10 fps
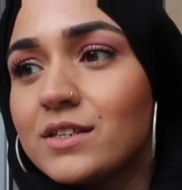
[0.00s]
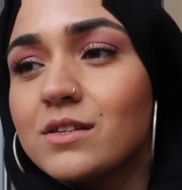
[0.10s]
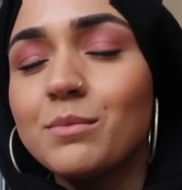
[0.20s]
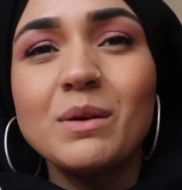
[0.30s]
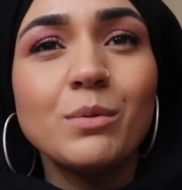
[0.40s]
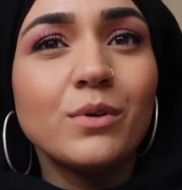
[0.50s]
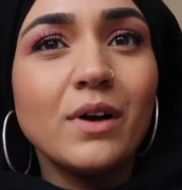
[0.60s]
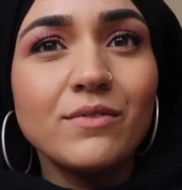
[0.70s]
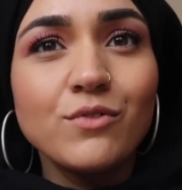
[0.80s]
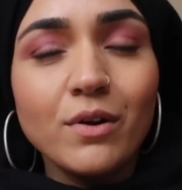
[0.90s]
Some
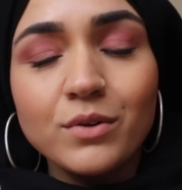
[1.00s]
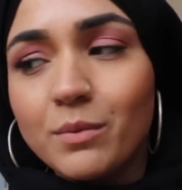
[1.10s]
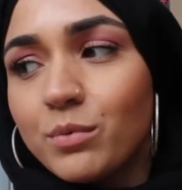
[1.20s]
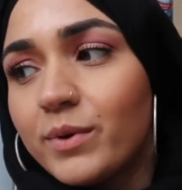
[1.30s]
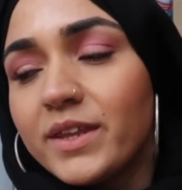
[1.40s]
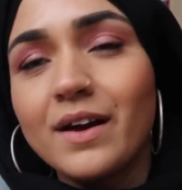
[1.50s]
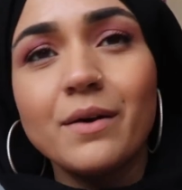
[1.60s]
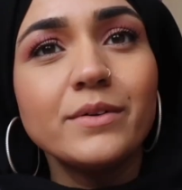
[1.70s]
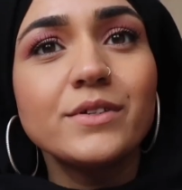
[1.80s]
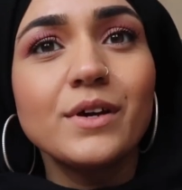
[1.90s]
people have grown up
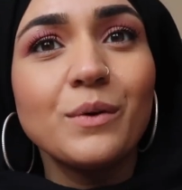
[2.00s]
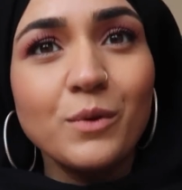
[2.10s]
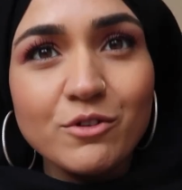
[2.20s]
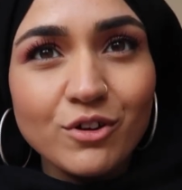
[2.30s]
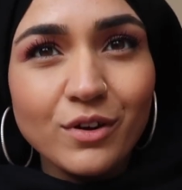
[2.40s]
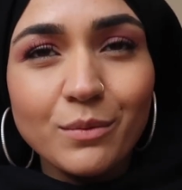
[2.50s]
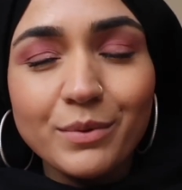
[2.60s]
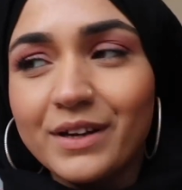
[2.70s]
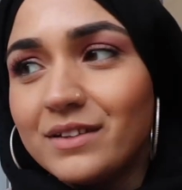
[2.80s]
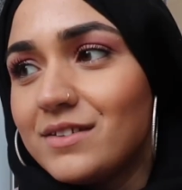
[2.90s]
without washing
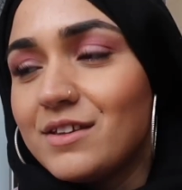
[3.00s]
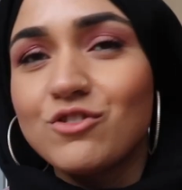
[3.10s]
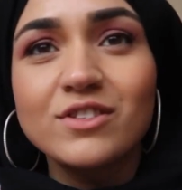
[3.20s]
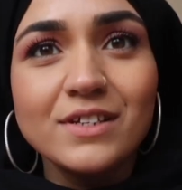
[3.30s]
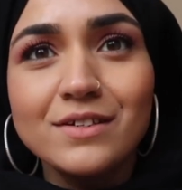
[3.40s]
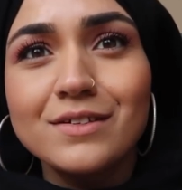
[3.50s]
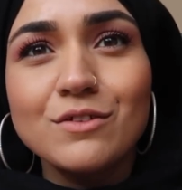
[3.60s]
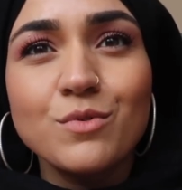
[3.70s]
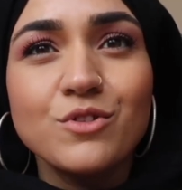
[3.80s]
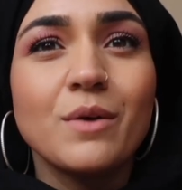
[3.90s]
up and they just need a
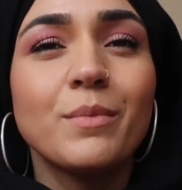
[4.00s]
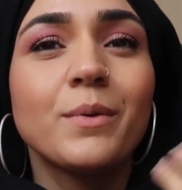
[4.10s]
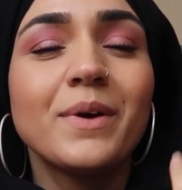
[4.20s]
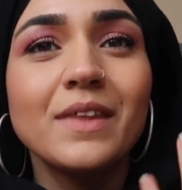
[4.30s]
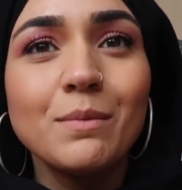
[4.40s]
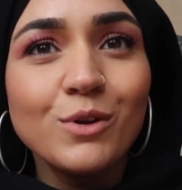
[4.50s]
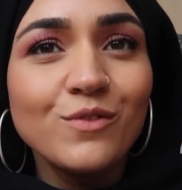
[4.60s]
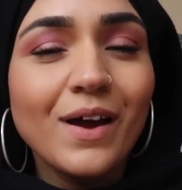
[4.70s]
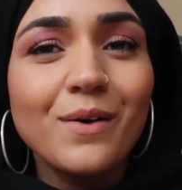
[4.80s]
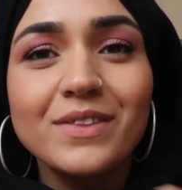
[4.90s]
dishwasher, but when they
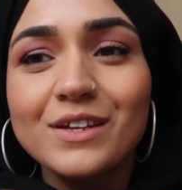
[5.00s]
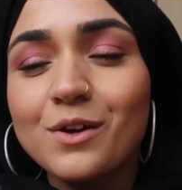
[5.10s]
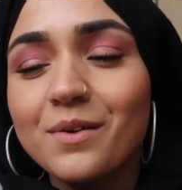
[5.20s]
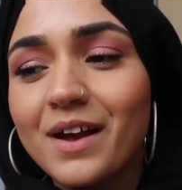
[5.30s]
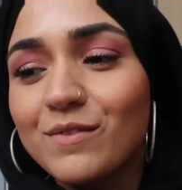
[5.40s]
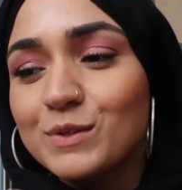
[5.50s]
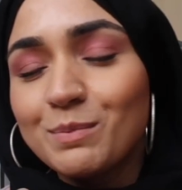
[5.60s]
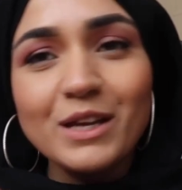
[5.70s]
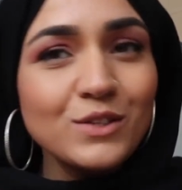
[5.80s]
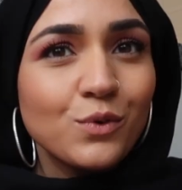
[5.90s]
move out they don't have space